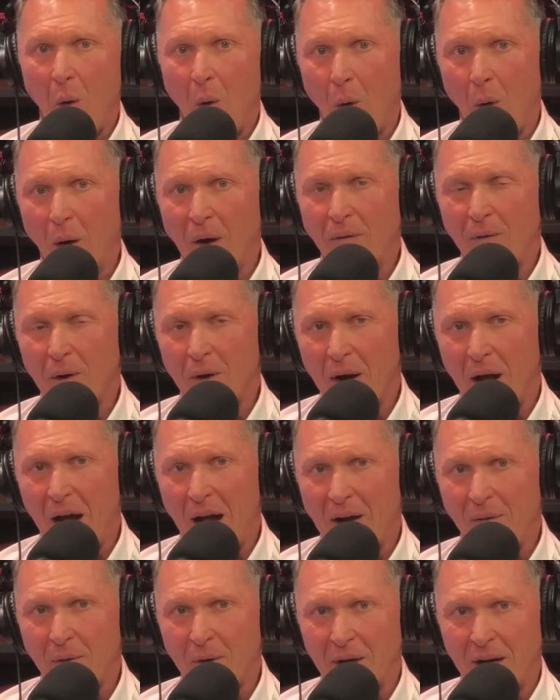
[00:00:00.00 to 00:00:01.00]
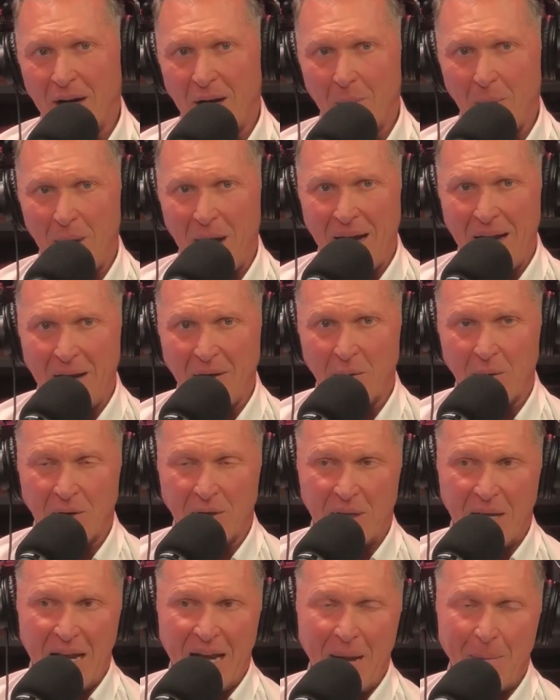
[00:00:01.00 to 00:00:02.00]
Or if you're not, if you're getting paid
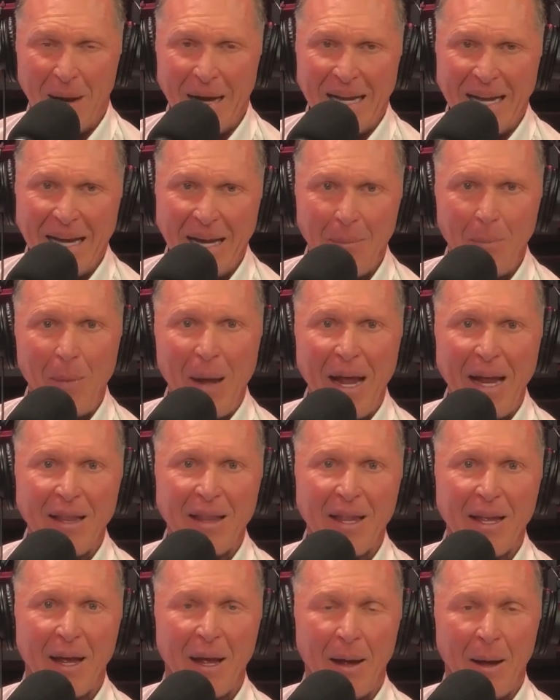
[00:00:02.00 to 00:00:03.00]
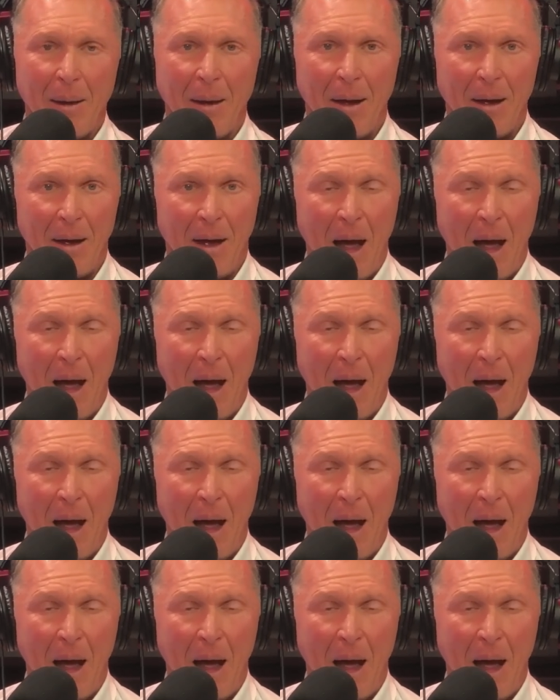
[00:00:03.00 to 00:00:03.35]
interest, then am I getting paid the